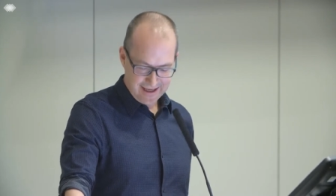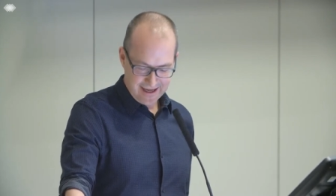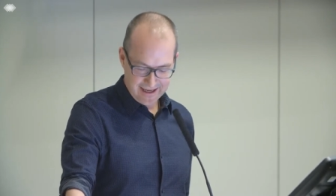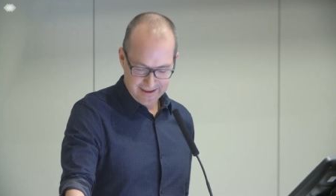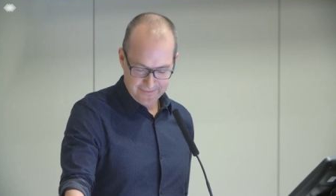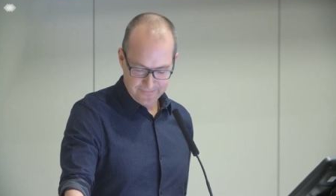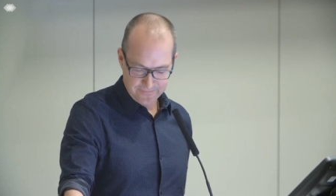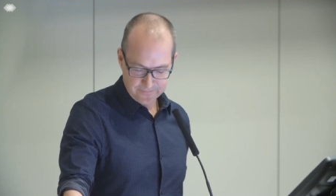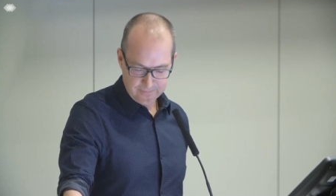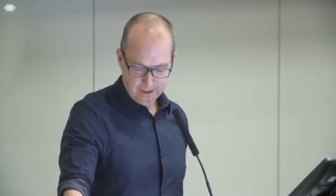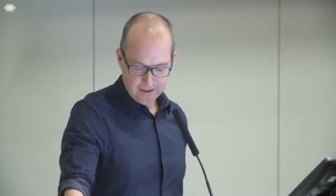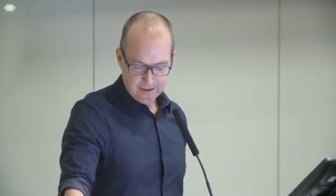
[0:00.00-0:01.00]

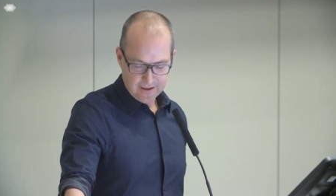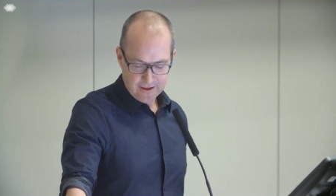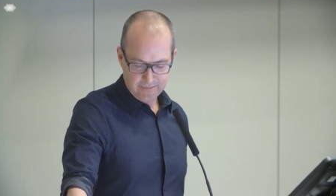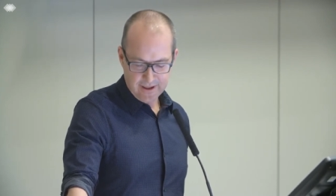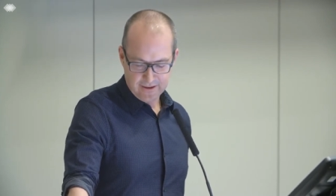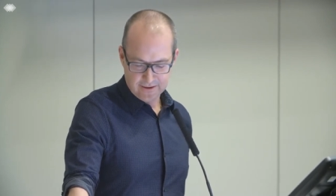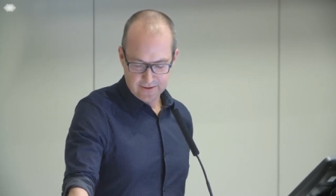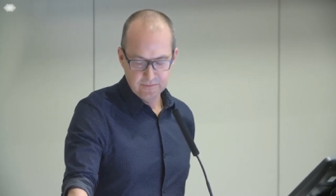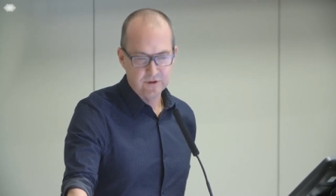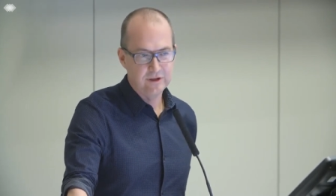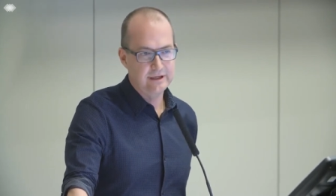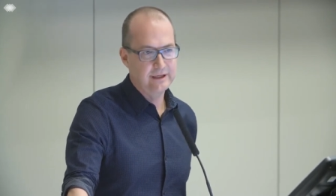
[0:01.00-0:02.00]
Um,
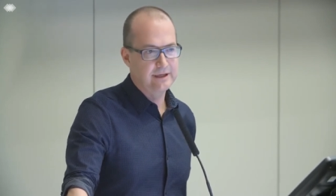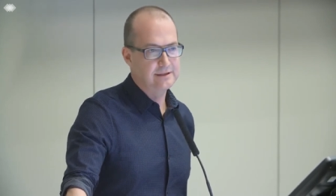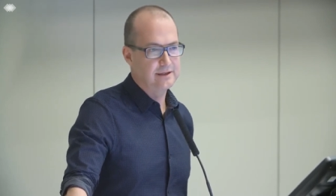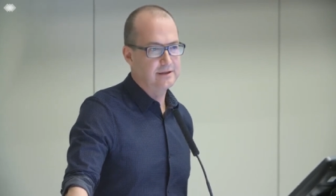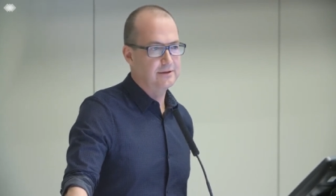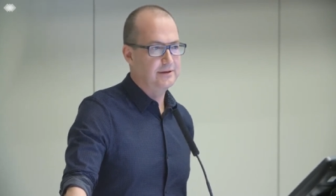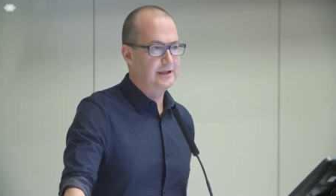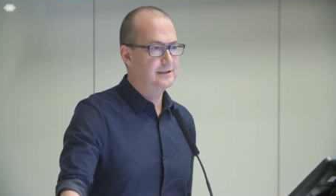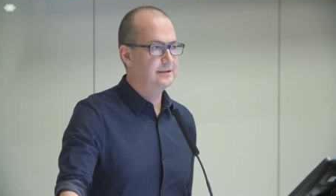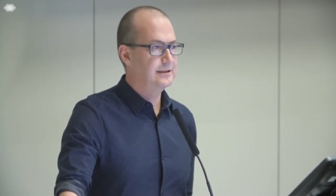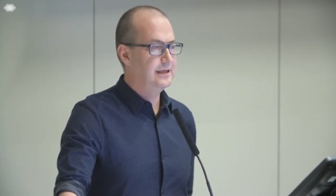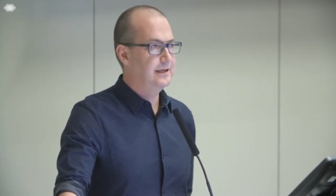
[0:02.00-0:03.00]
about two or three years ago, he,
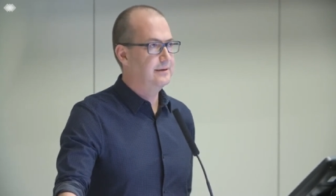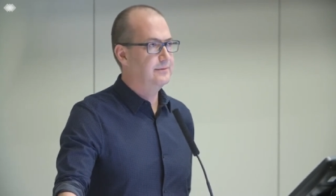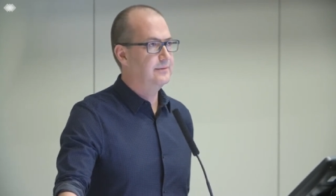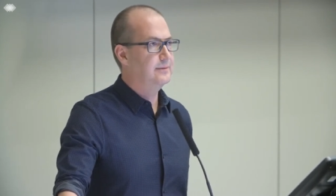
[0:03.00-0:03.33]
he,